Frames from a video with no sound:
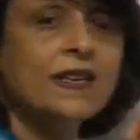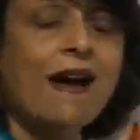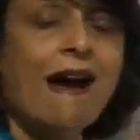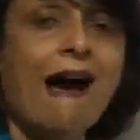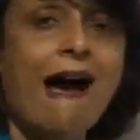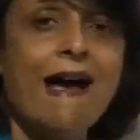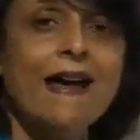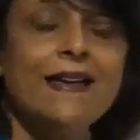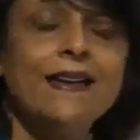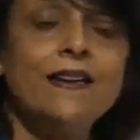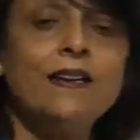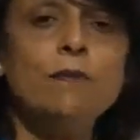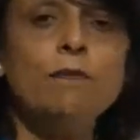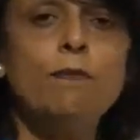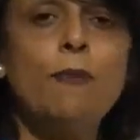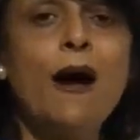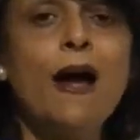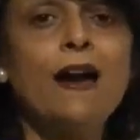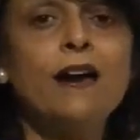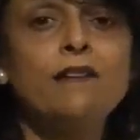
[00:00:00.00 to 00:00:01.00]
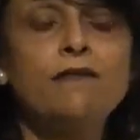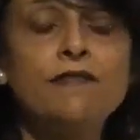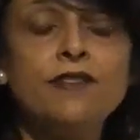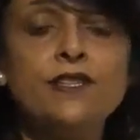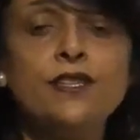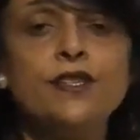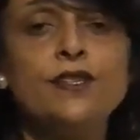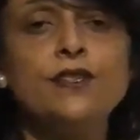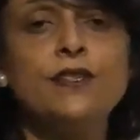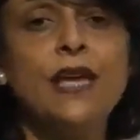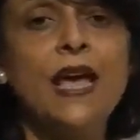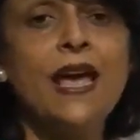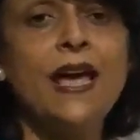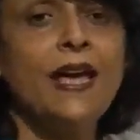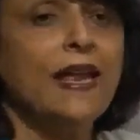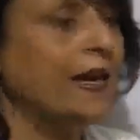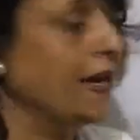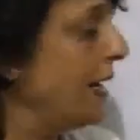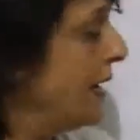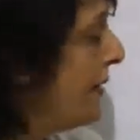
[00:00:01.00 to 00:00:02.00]
the iron part which is
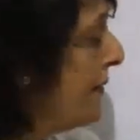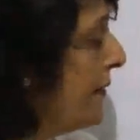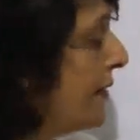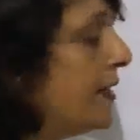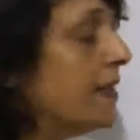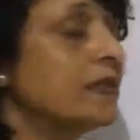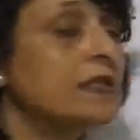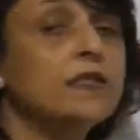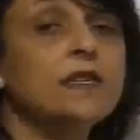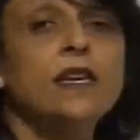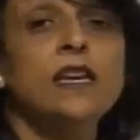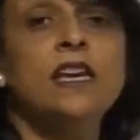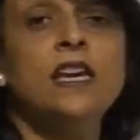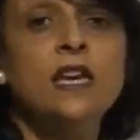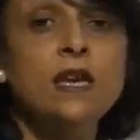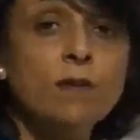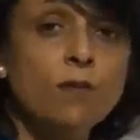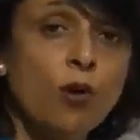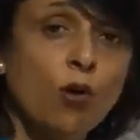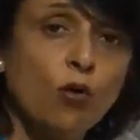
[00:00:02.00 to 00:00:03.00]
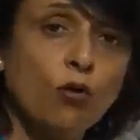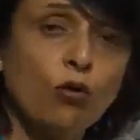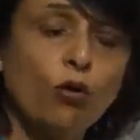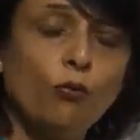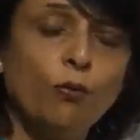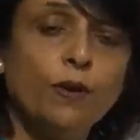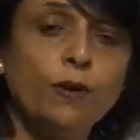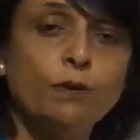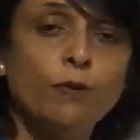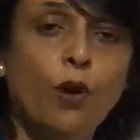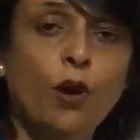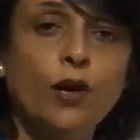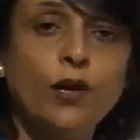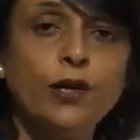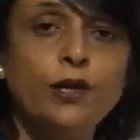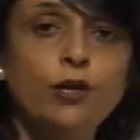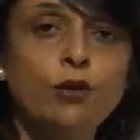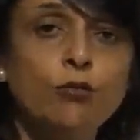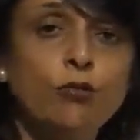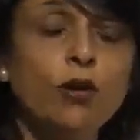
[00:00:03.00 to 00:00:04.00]
there in this hemoglobin
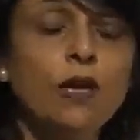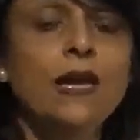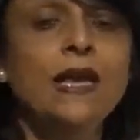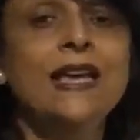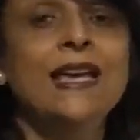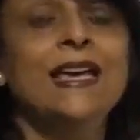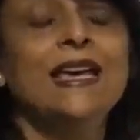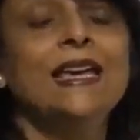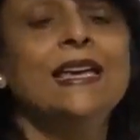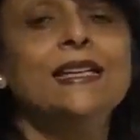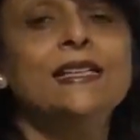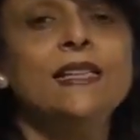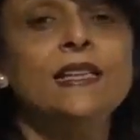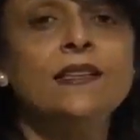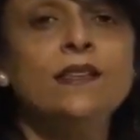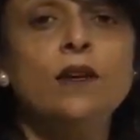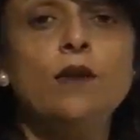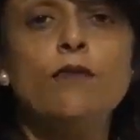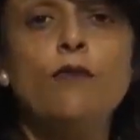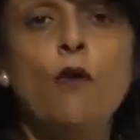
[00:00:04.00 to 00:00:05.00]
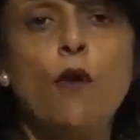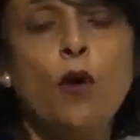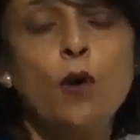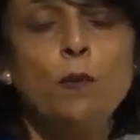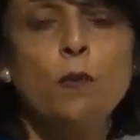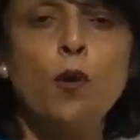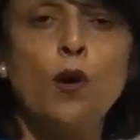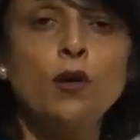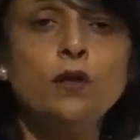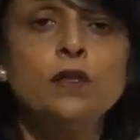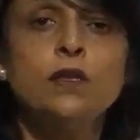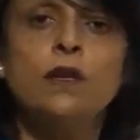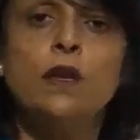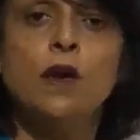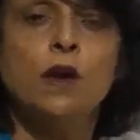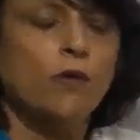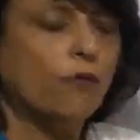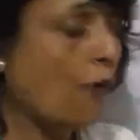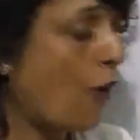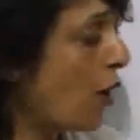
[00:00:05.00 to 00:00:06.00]
molecule, is in the form
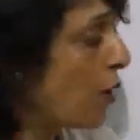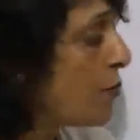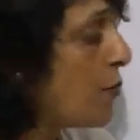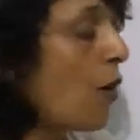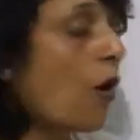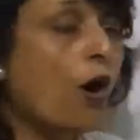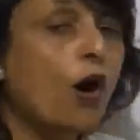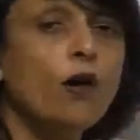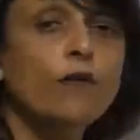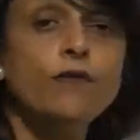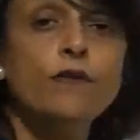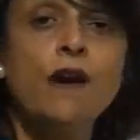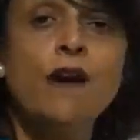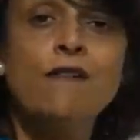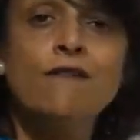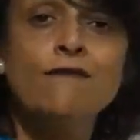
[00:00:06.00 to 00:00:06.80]
of